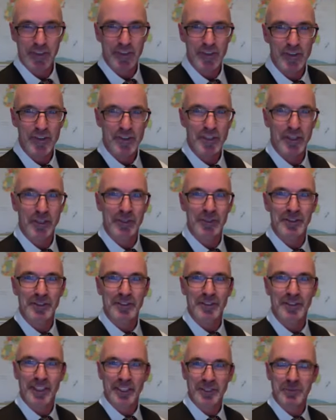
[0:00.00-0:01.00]
So,
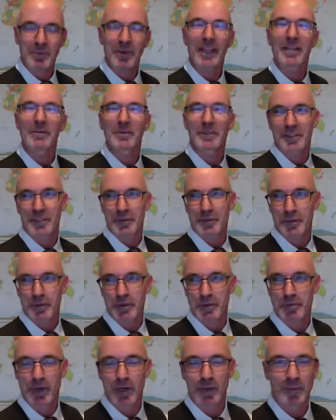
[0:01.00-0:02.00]
so let's play with this for
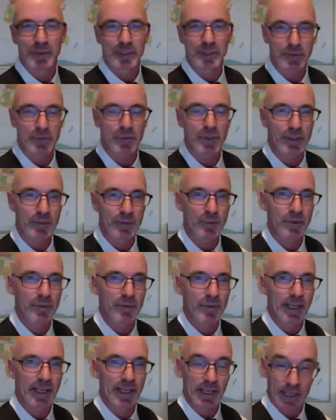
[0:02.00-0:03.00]
a moment, if, if we
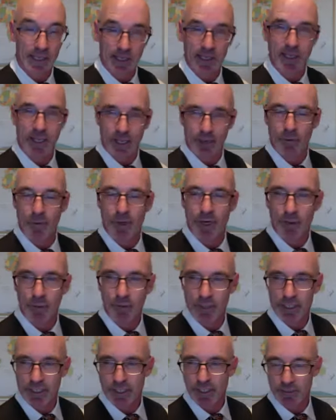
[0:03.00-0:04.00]
may. Are, are, are,
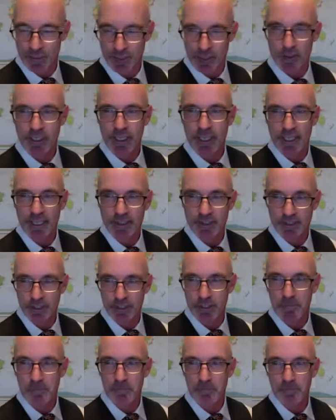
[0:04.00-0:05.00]
we, are we okay
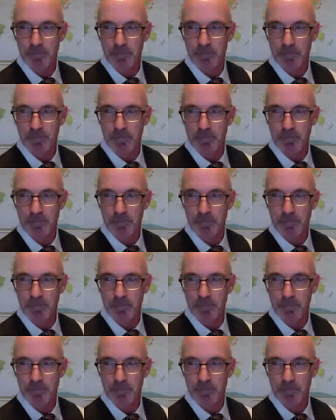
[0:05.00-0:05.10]
still?